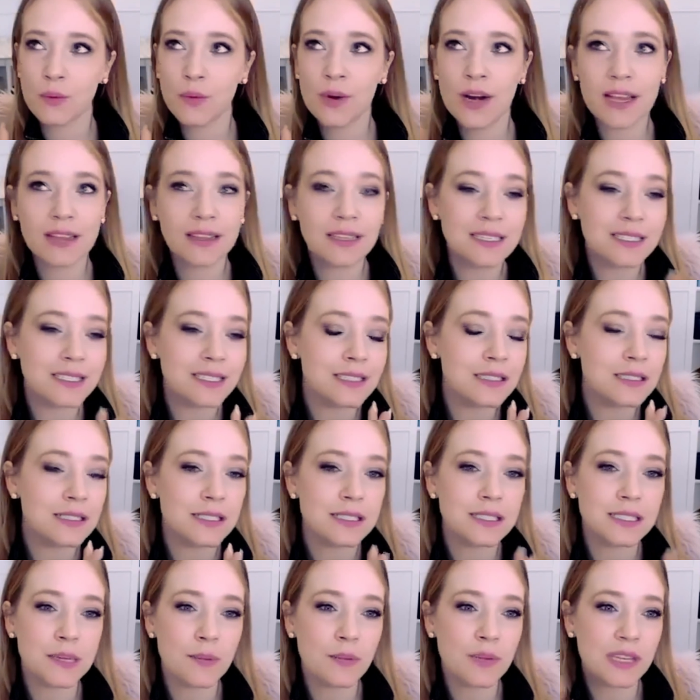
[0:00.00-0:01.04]
when I listen to
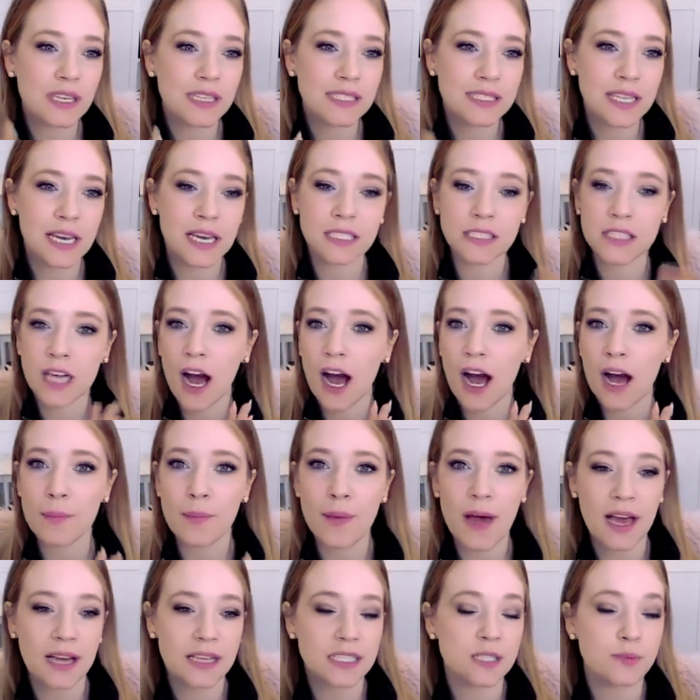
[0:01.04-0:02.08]
some of these like
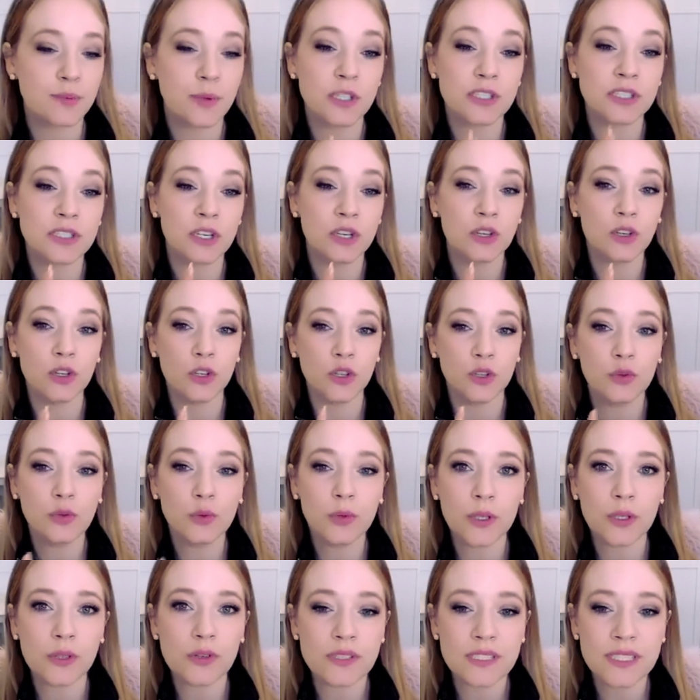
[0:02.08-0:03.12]
top experts and
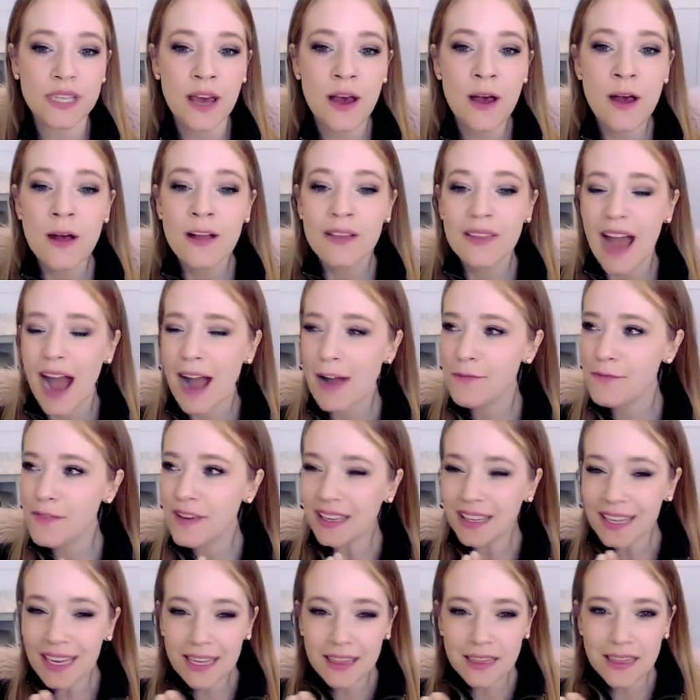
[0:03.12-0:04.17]
gurus, I
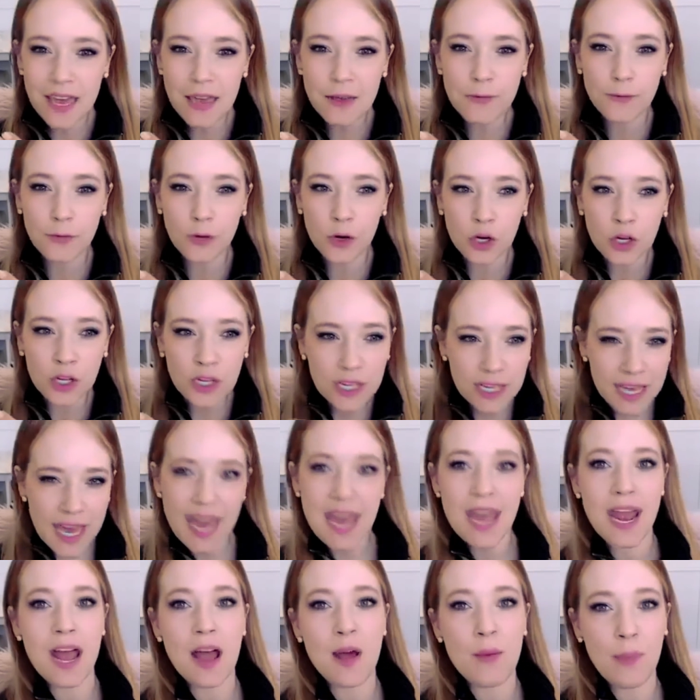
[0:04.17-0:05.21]
feel like they
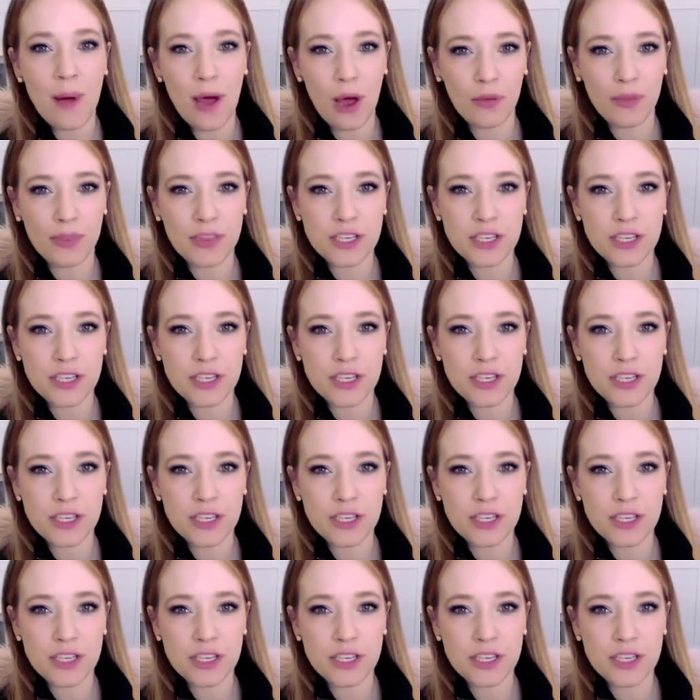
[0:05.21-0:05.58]
forget about the